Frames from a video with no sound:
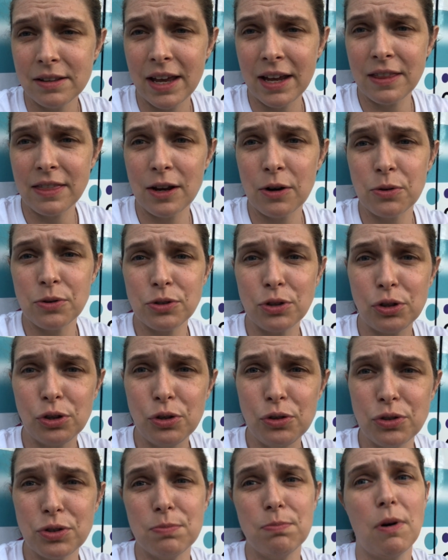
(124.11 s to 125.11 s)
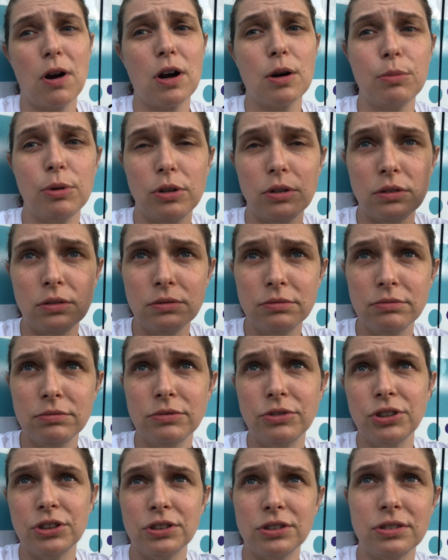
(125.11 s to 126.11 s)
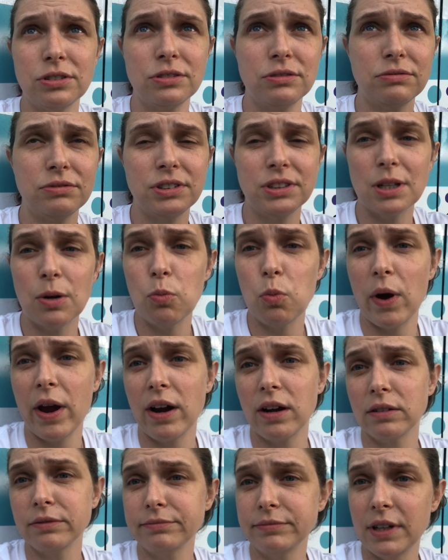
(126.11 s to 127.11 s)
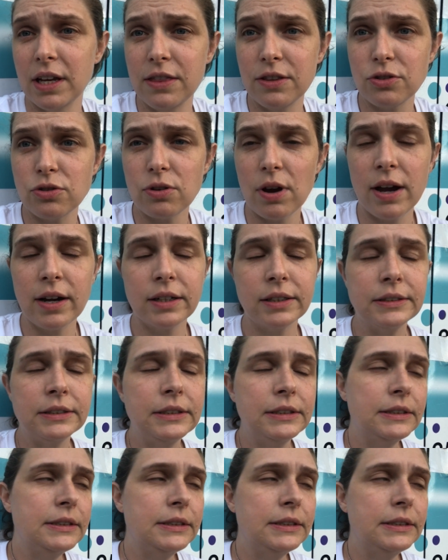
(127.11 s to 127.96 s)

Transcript: Like there was a loose marble just somewhere in the truck.